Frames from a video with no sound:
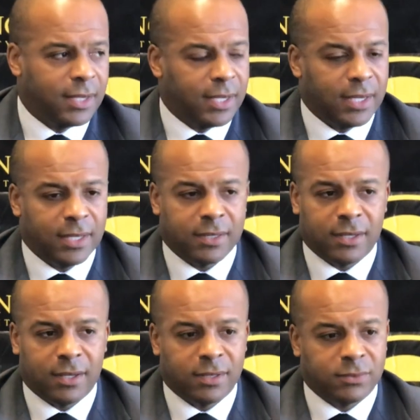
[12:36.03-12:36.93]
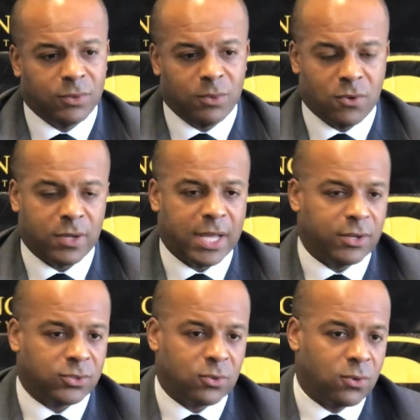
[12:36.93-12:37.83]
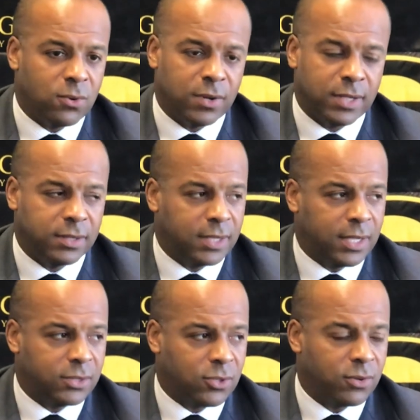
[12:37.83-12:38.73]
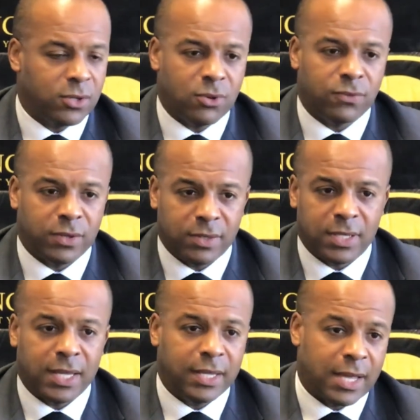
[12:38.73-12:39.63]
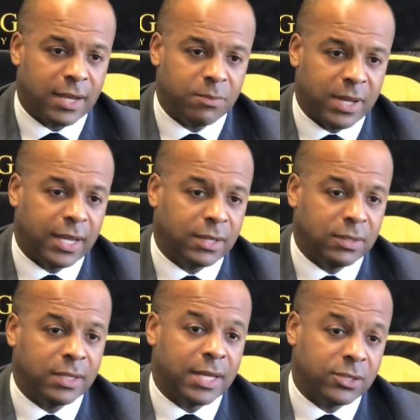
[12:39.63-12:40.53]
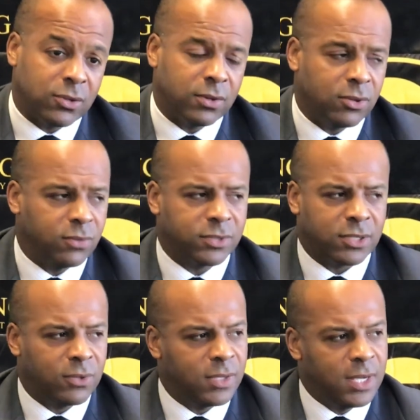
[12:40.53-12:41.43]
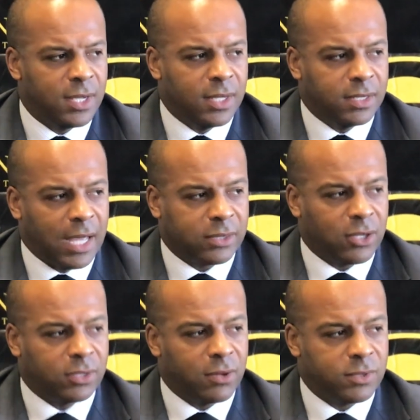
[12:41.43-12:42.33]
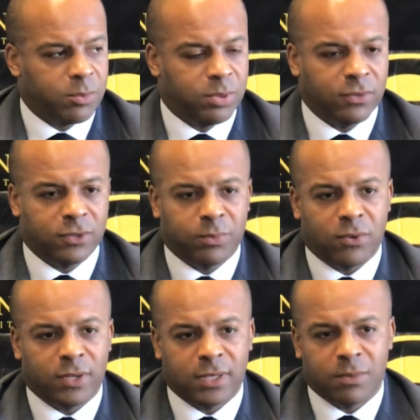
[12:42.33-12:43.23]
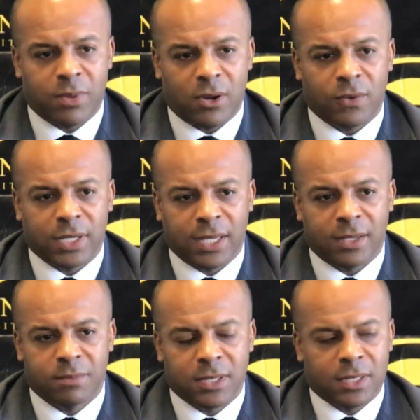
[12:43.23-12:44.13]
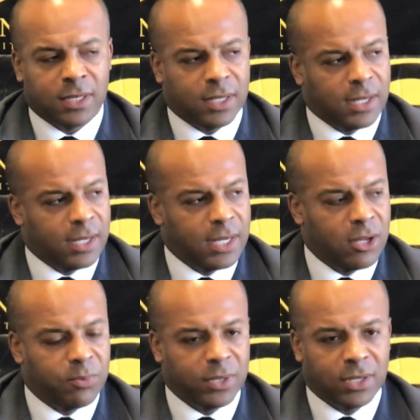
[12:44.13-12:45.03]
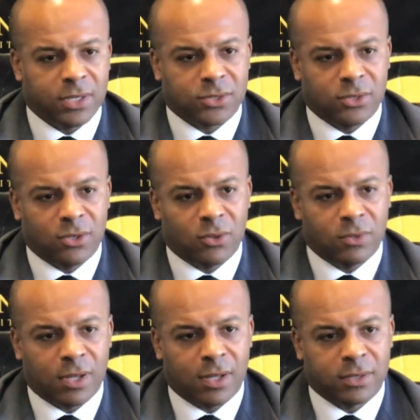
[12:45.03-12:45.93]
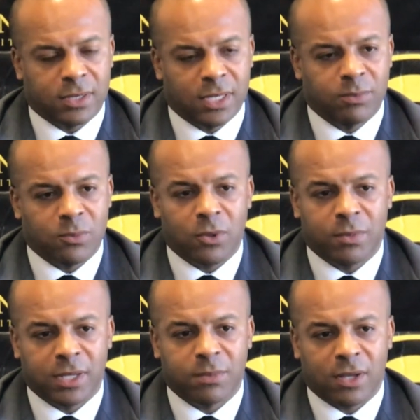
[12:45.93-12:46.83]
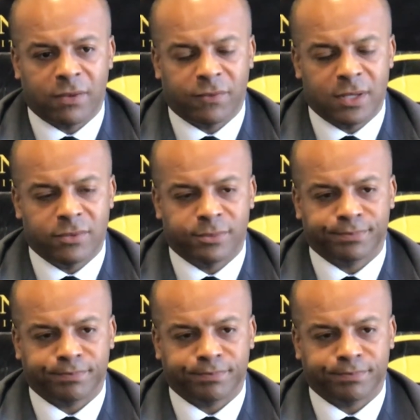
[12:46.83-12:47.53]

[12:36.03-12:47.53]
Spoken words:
and we were going down to score and turned it over, and then they got it back, and then they turned it over. So I thought that was a pivotal point in the ball game, in helping us, you know, to keep the momentum in our favor.